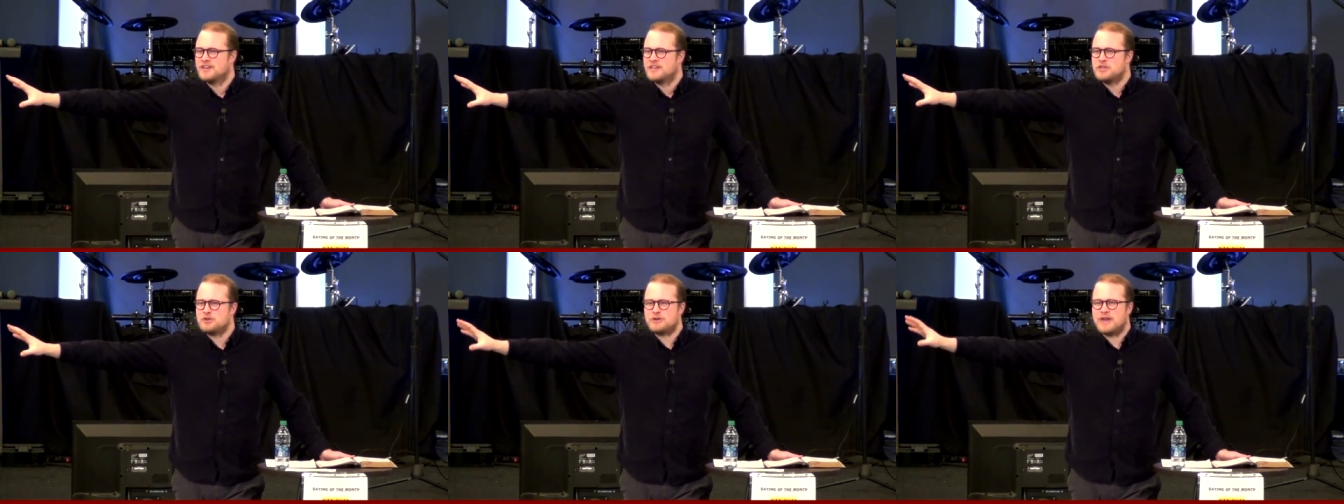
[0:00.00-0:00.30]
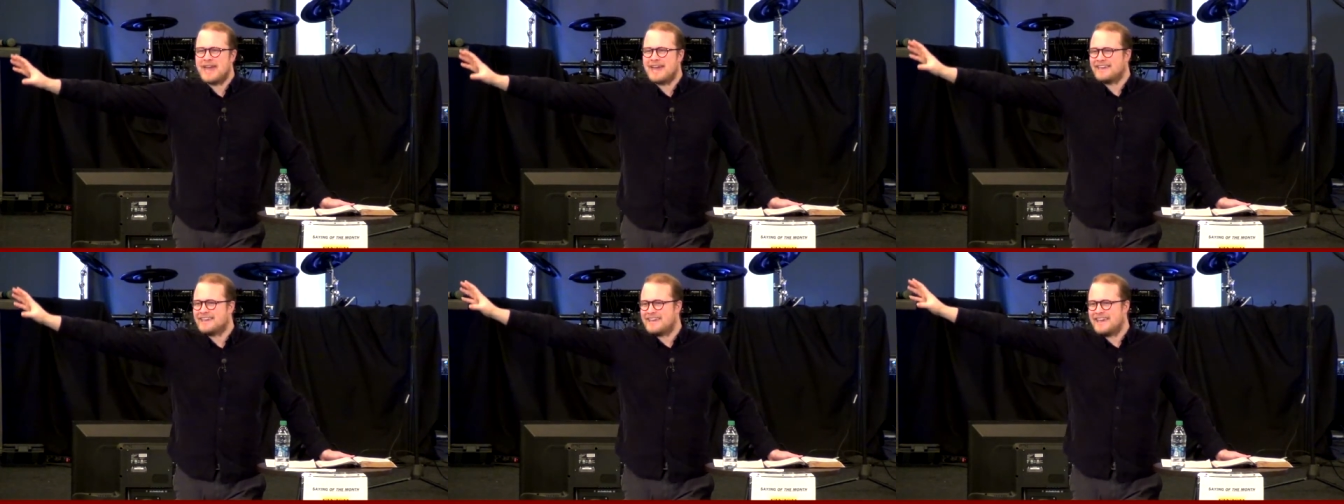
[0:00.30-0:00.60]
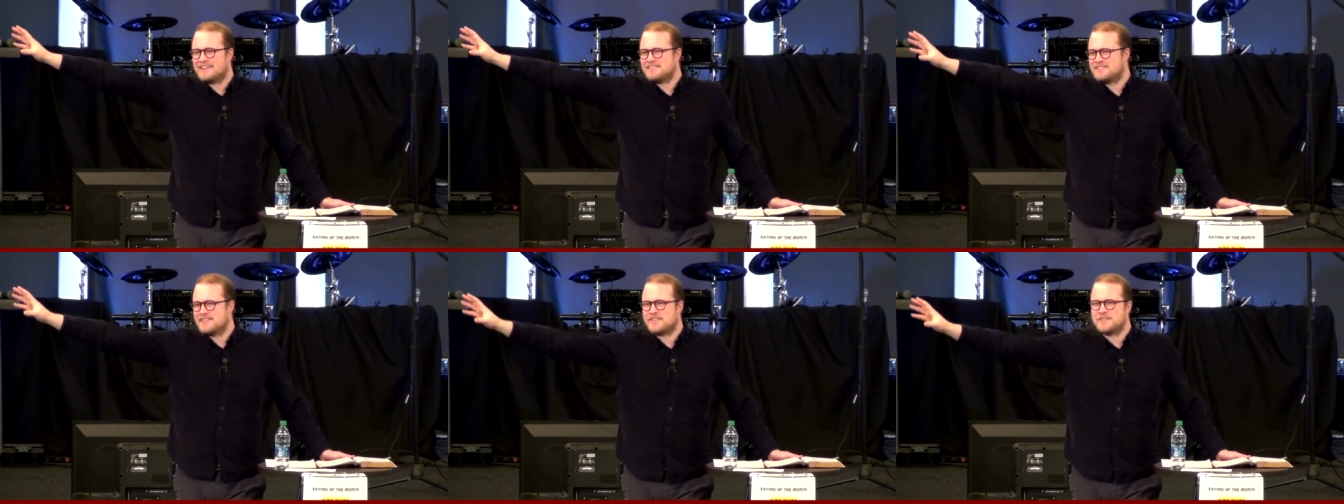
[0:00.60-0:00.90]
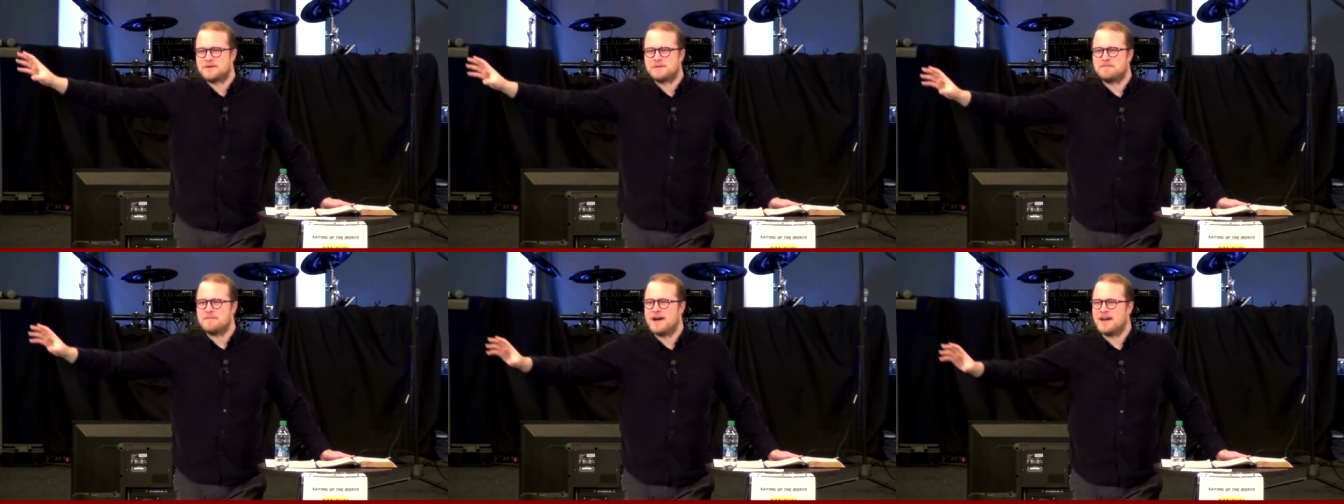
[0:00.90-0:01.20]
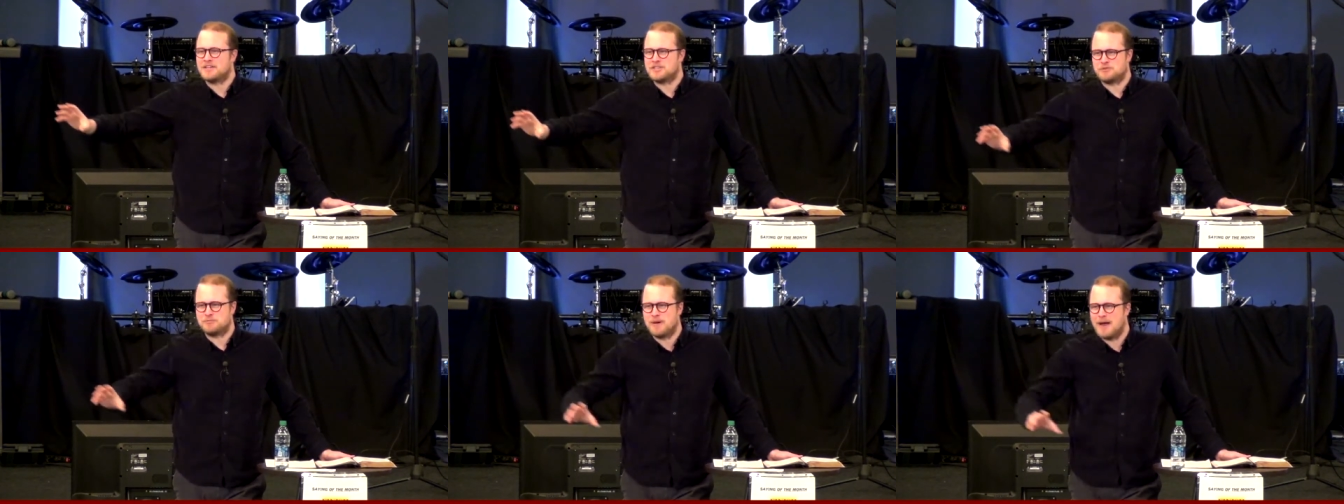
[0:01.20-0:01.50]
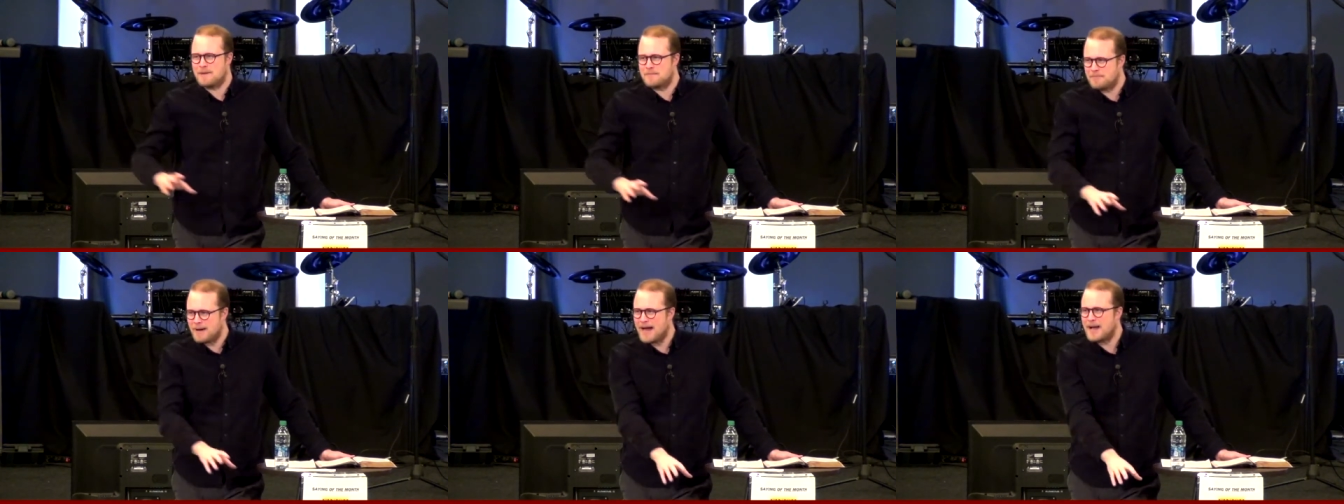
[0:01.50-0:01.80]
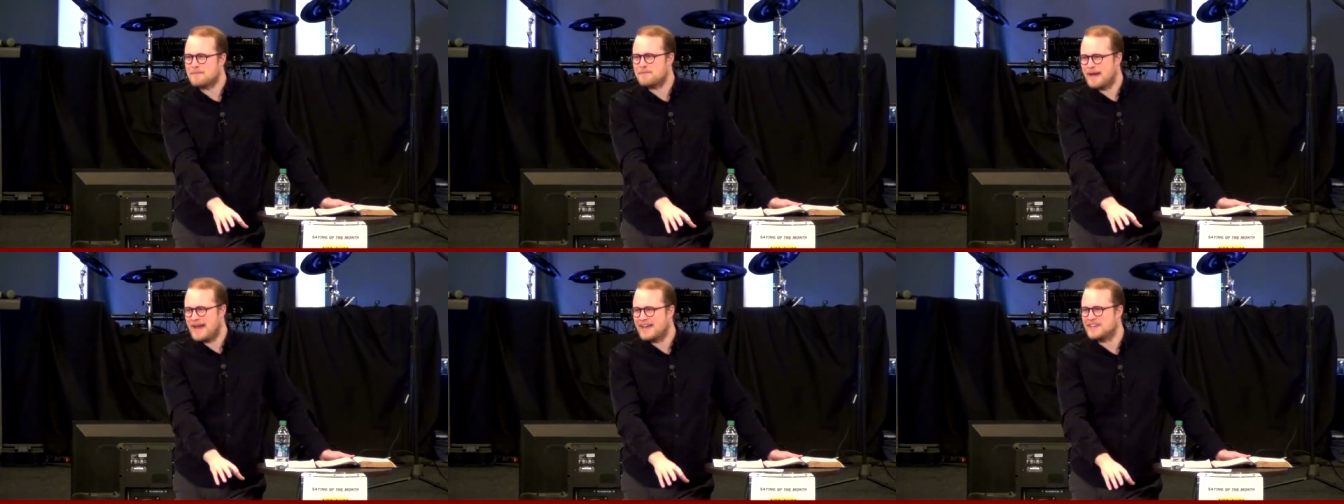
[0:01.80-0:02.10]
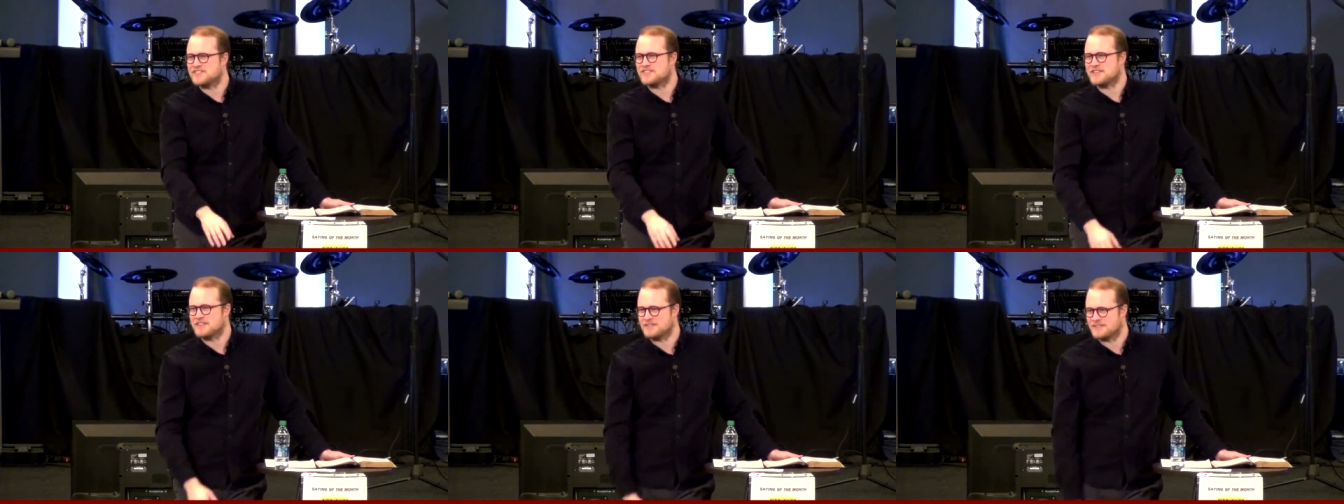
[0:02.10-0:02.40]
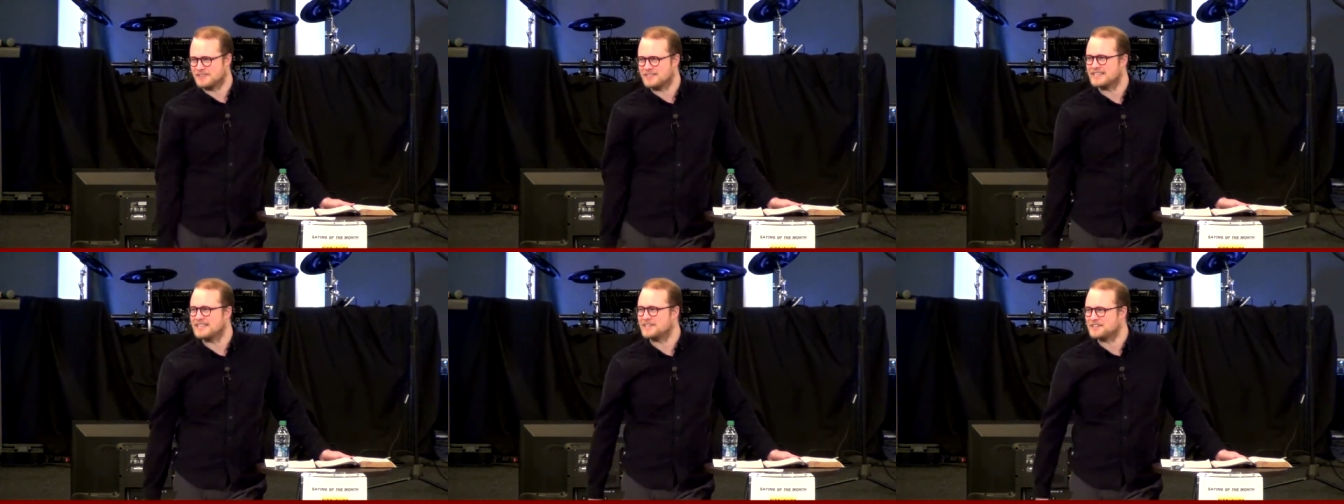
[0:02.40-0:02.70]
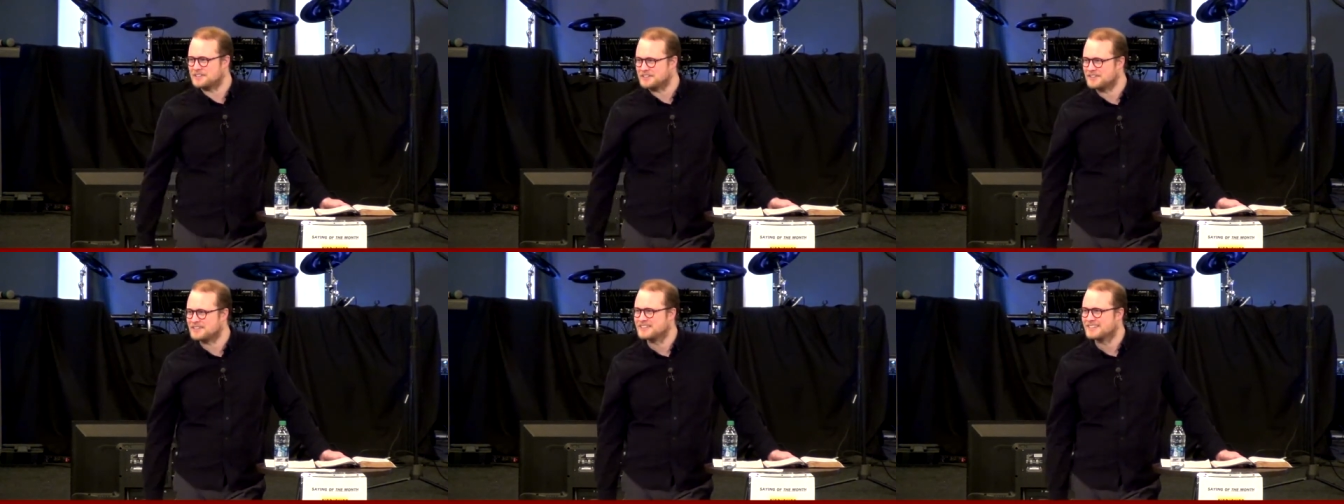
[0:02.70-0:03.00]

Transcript: You can't get to the much by bypassing the little.